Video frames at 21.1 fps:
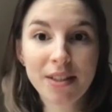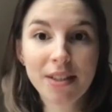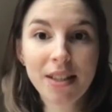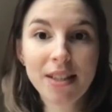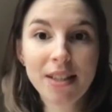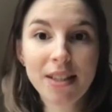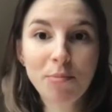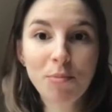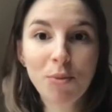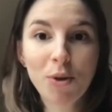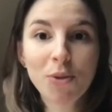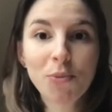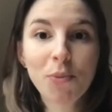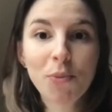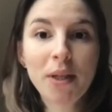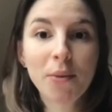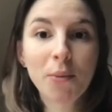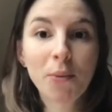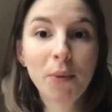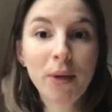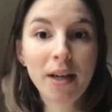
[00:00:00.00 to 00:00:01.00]
at the point
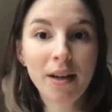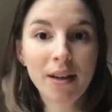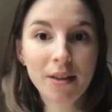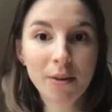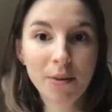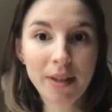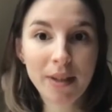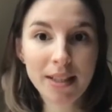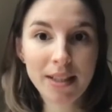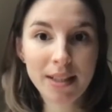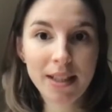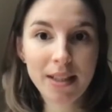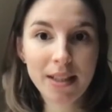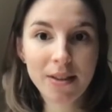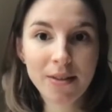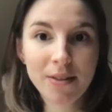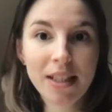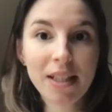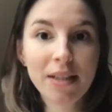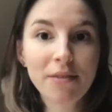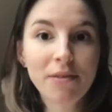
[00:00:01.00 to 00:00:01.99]
where we are right
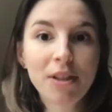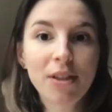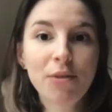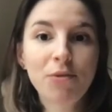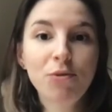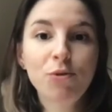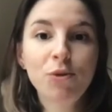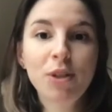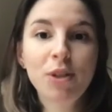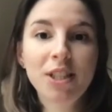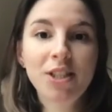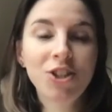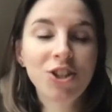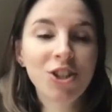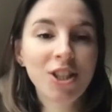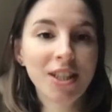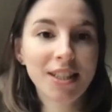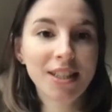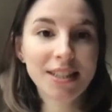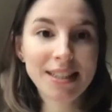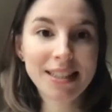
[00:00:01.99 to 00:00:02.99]
now, even if we
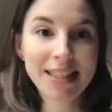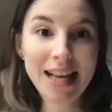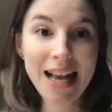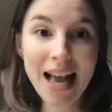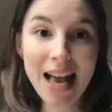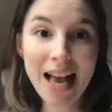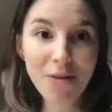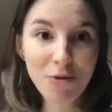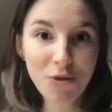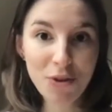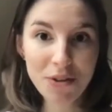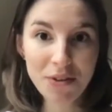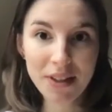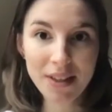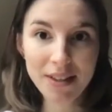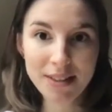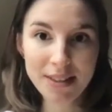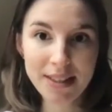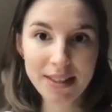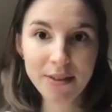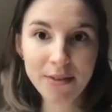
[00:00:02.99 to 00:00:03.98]
shut
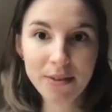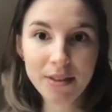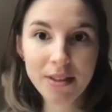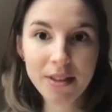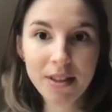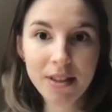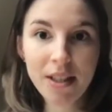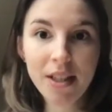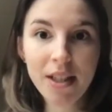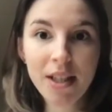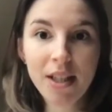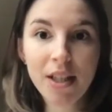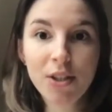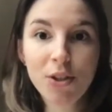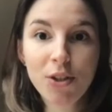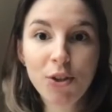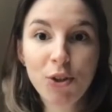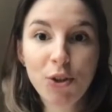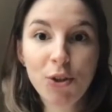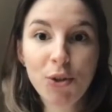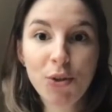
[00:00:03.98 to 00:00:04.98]
everything down,
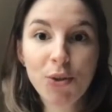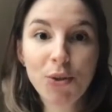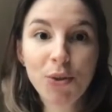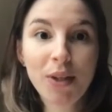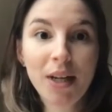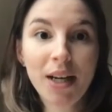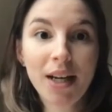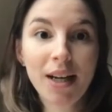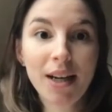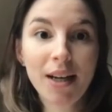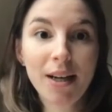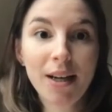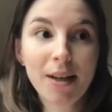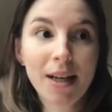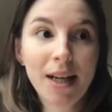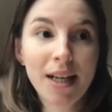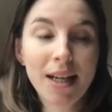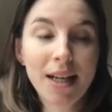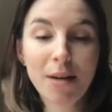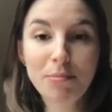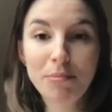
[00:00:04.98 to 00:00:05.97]
to
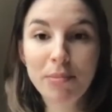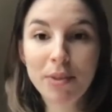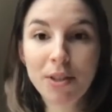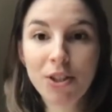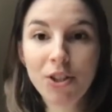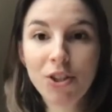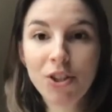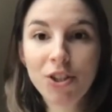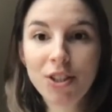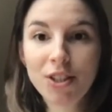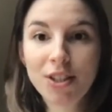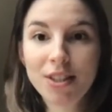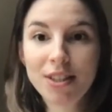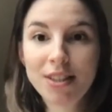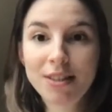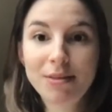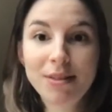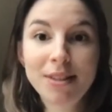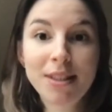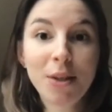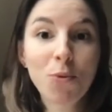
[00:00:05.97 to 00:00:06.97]
accomplish
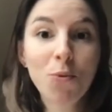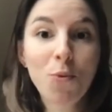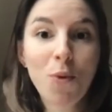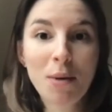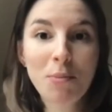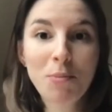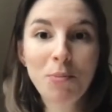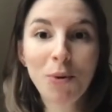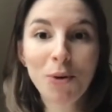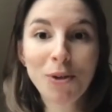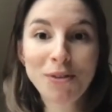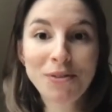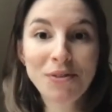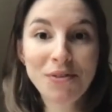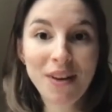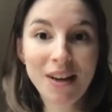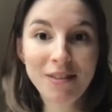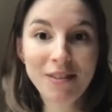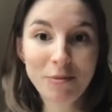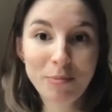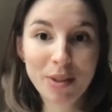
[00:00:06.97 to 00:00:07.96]
the
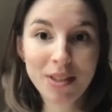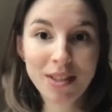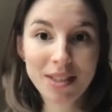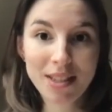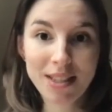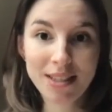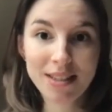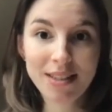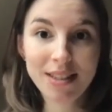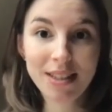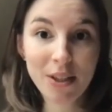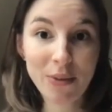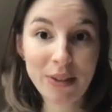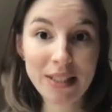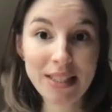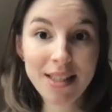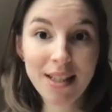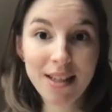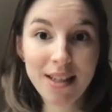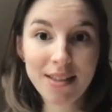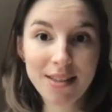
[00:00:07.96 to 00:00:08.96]
1.5%
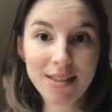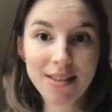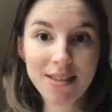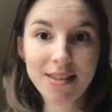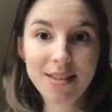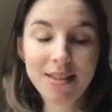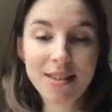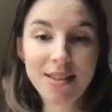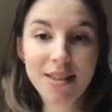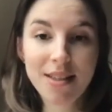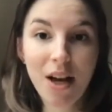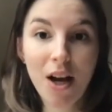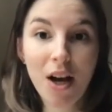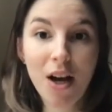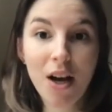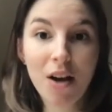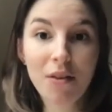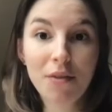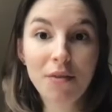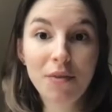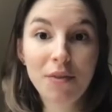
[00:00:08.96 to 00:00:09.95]
degrees Celsius
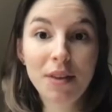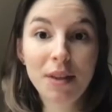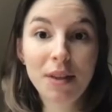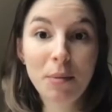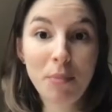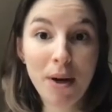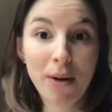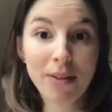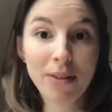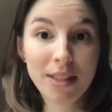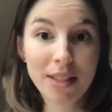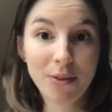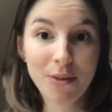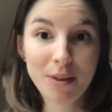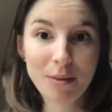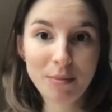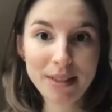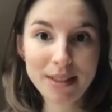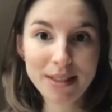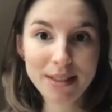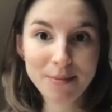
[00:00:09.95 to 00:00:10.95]
of the Paris
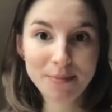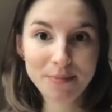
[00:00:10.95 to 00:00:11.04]
Agreement.